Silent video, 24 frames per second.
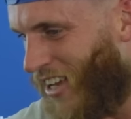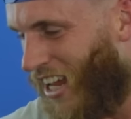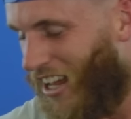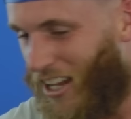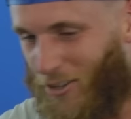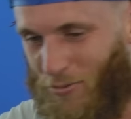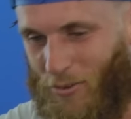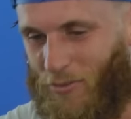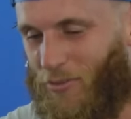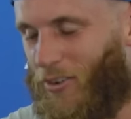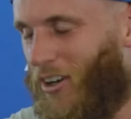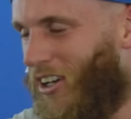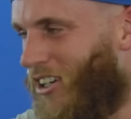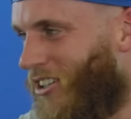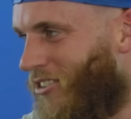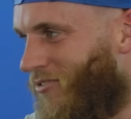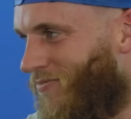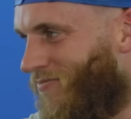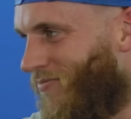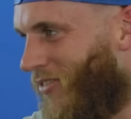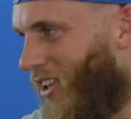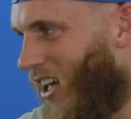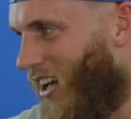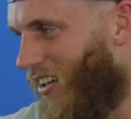It's been fun.
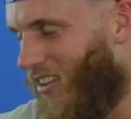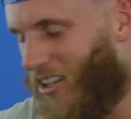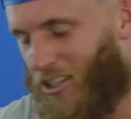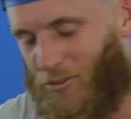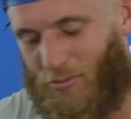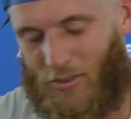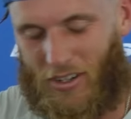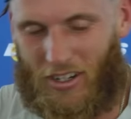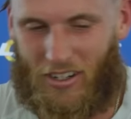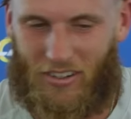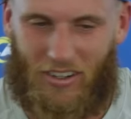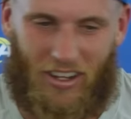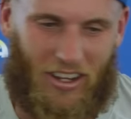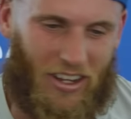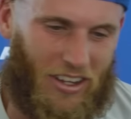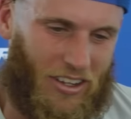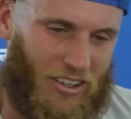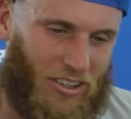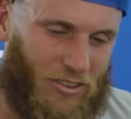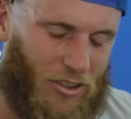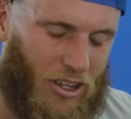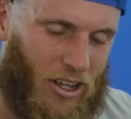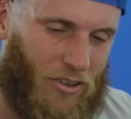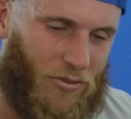Yeah, it's been
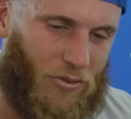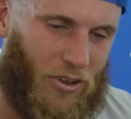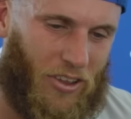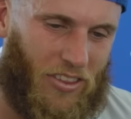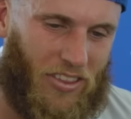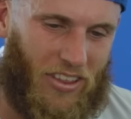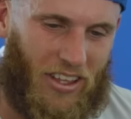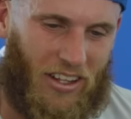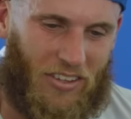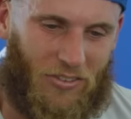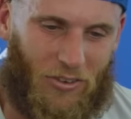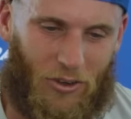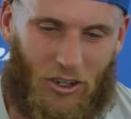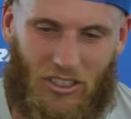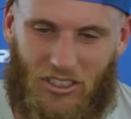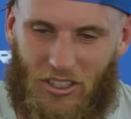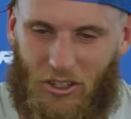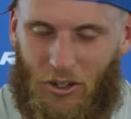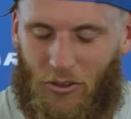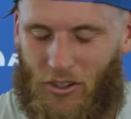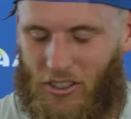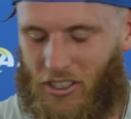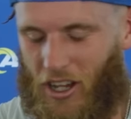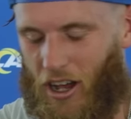a fun thing for us to
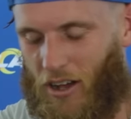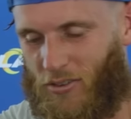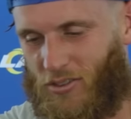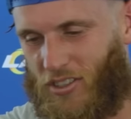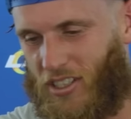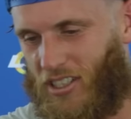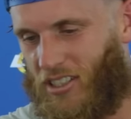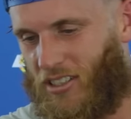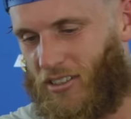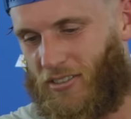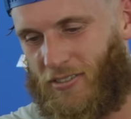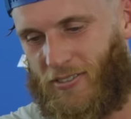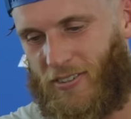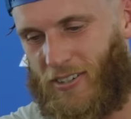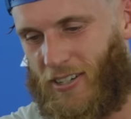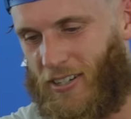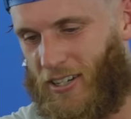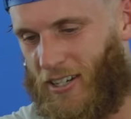do this offseason.